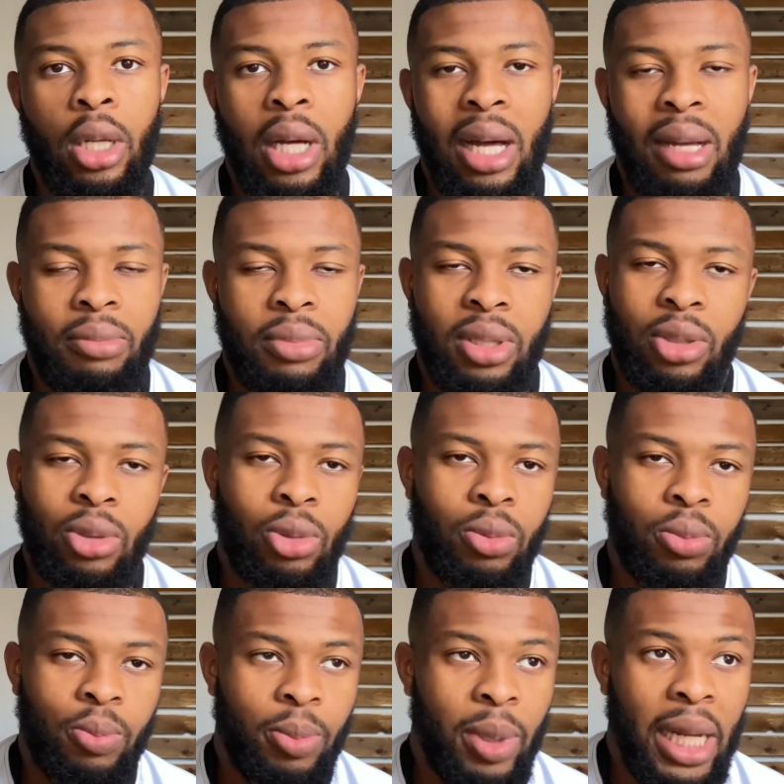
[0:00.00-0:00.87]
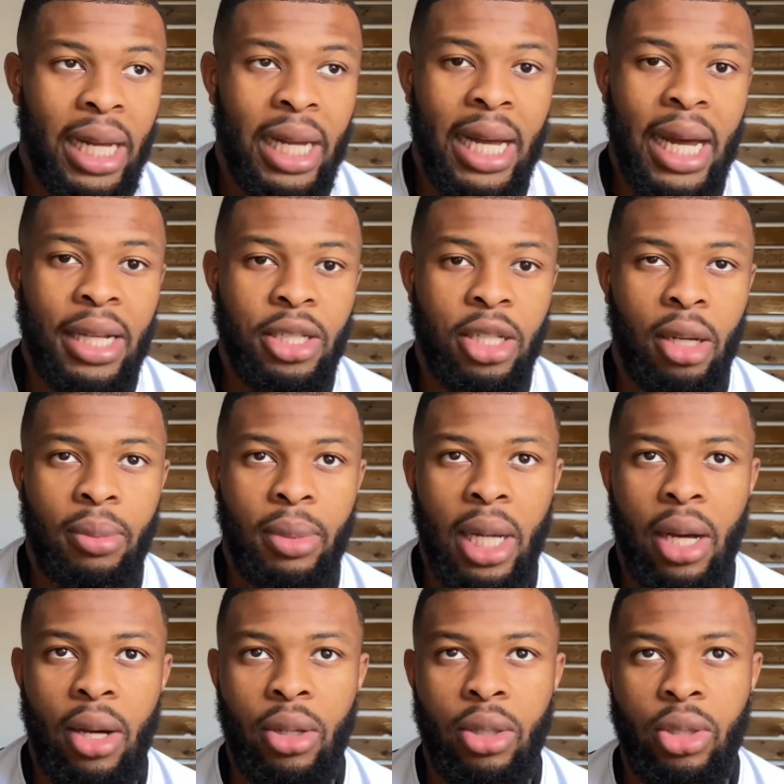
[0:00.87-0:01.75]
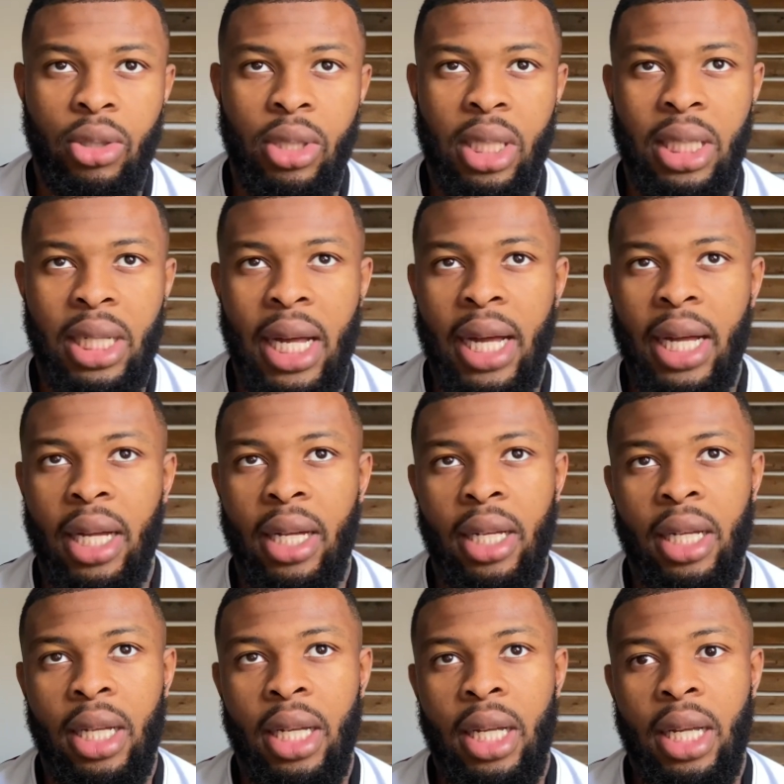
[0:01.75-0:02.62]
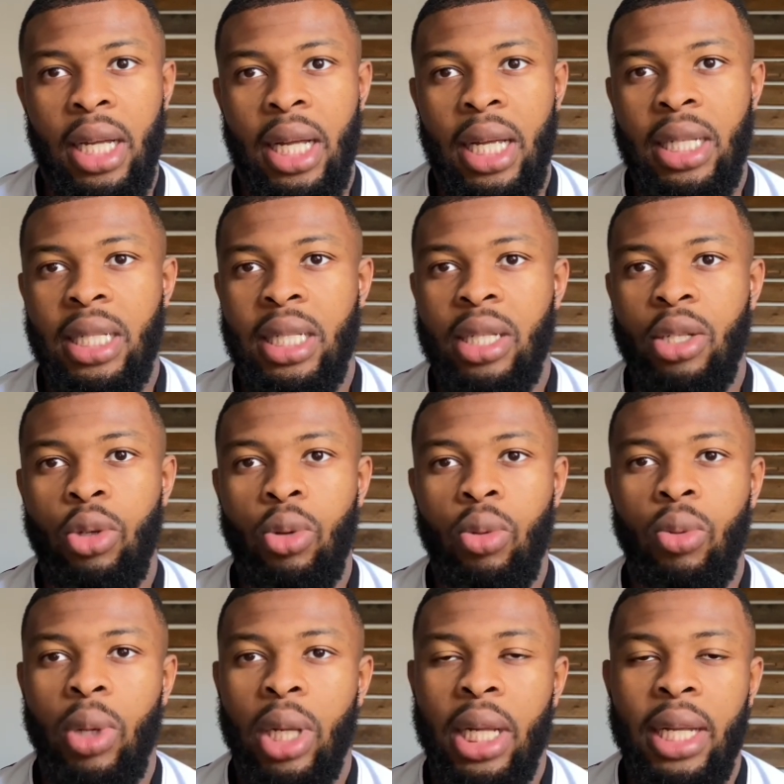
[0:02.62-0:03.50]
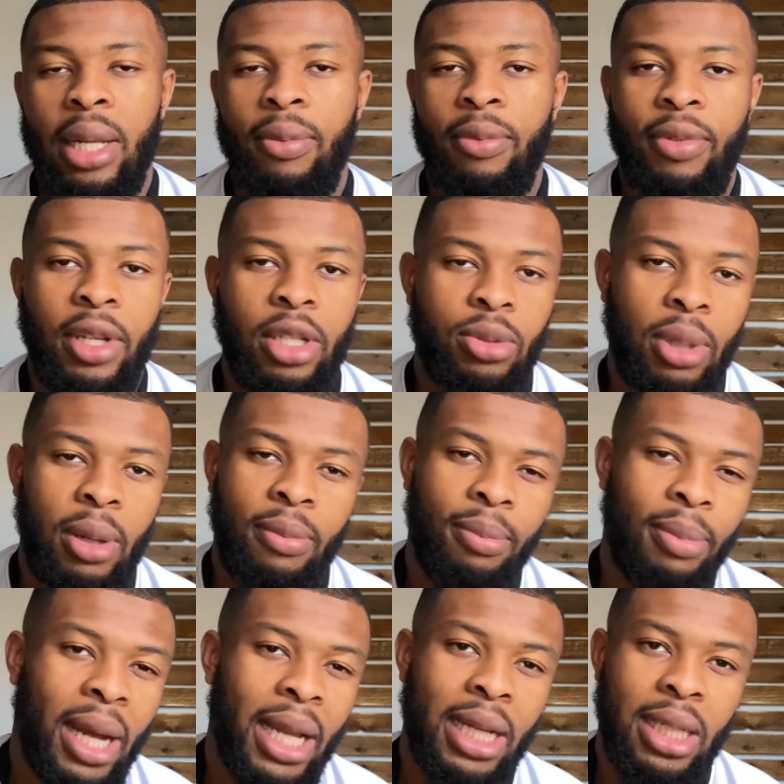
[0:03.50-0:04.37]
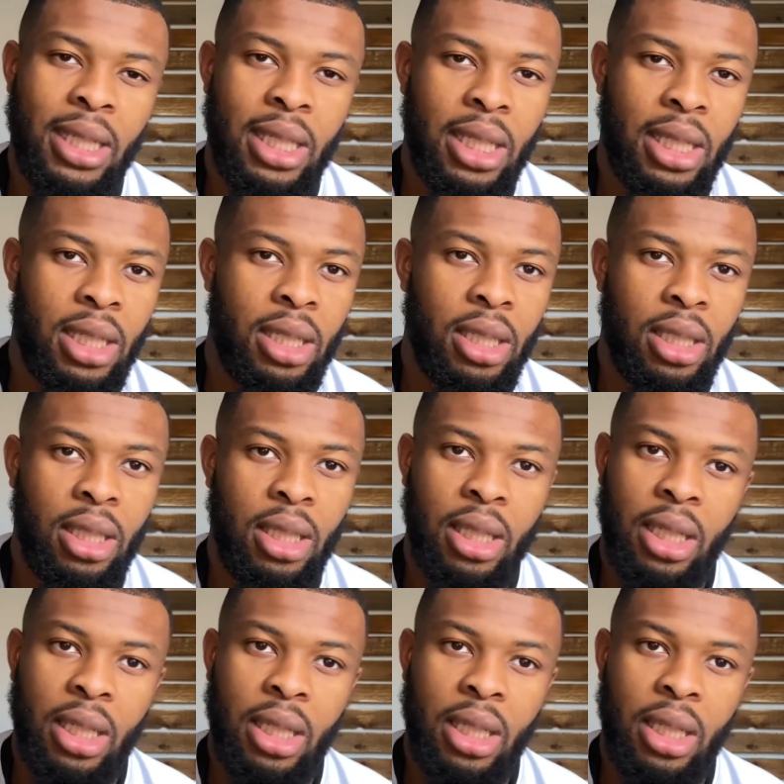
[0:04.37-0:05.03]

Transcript: I'm still playing catch up now, so there's like, it's still one of them things where I'm balancing.